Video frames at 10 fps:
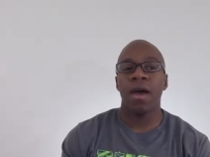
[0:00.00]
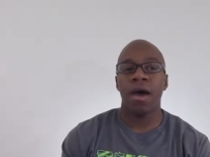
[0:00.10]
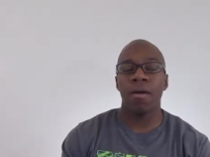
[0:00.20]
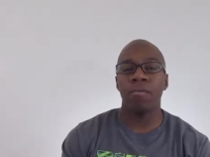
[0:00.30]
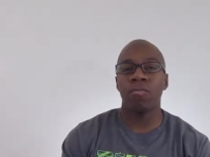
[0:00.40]

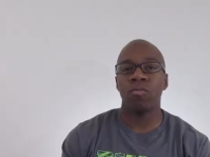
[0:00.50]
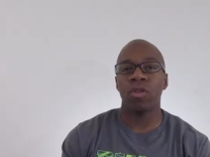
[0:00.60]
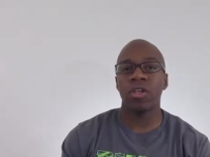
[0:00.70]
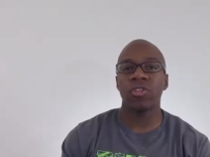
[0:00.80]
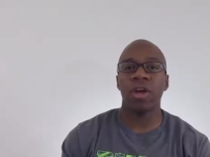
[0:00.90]
I'm
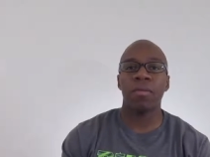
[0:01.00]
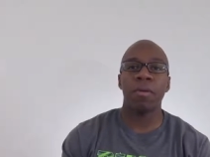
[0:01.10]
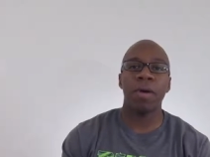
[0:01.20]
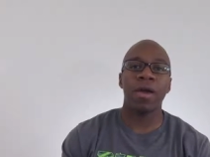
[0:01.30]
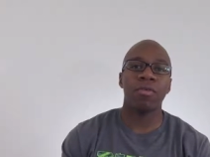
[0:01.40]
really tracking
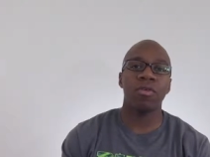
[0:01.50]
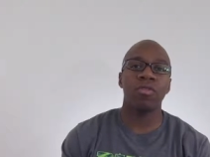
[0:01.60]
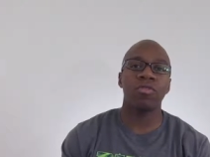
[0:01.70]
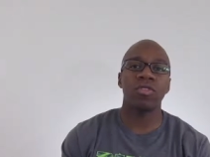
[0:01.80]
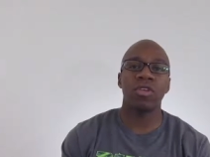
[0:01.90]
my
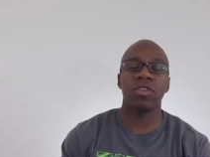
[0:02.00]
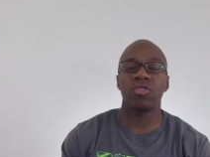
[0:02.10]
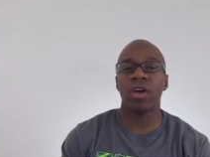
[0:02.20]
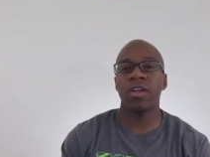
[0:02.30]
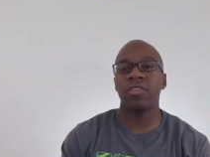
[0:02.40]
macros and, and
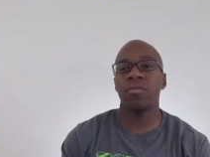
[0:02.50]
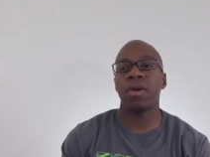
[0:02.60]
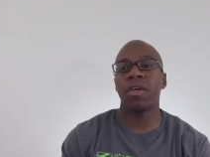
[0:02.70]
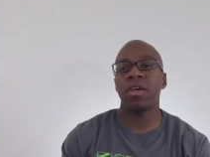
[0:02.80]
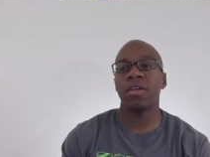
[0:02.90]
trying to
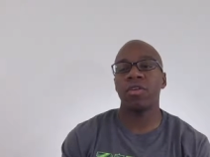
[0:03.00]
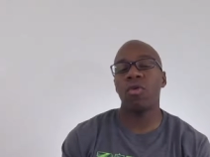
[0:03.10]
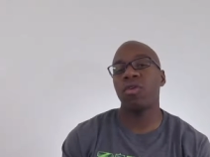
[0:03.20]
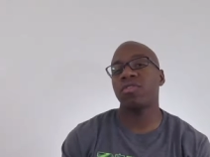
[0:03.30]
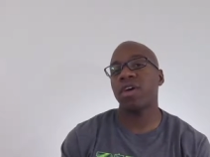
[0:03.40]
make it
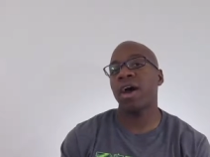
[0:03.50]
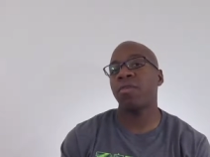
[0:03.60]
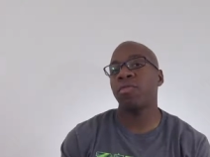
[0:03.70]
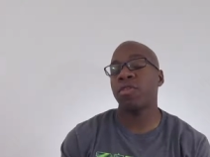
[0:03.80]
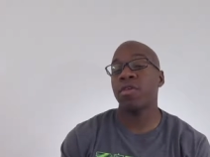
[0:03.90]

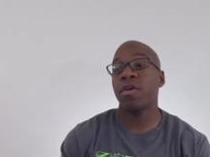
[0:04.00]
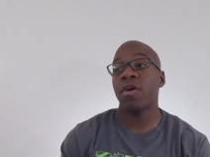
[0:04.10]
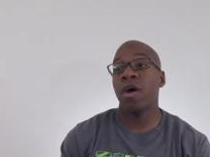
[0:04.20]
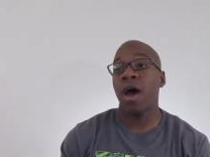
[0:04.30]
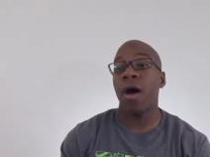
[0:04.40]
coincide with
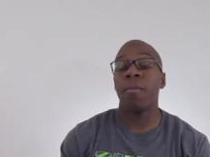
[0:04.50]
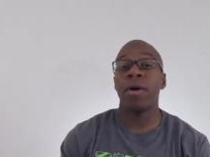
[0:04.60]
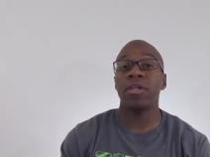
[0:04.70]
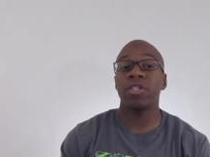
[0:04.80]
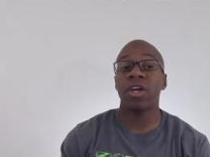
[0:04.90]
how
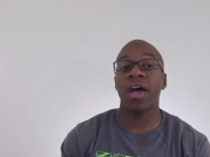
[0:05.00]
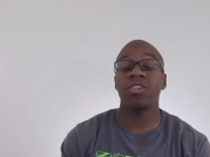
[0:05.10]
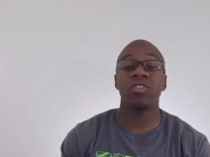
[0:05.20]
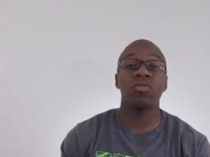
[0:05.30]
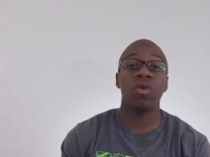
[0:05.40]
much I
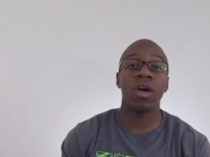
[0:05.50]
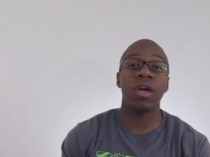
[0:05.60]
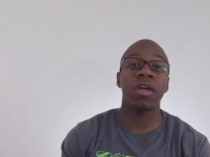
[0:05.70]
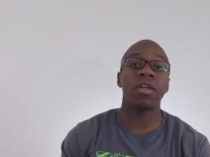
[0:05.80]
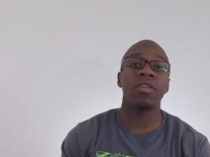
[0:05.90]
should
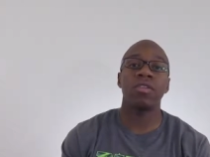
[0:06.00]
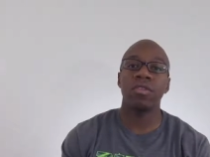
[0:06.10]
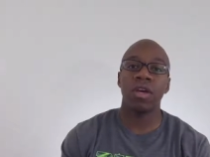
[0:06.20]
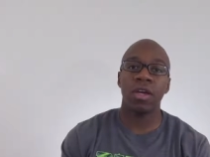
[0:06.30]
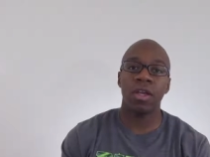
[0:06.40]
weigh and
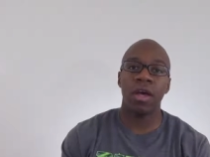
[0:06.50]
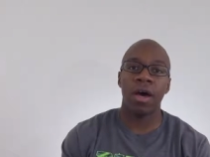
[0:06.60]
and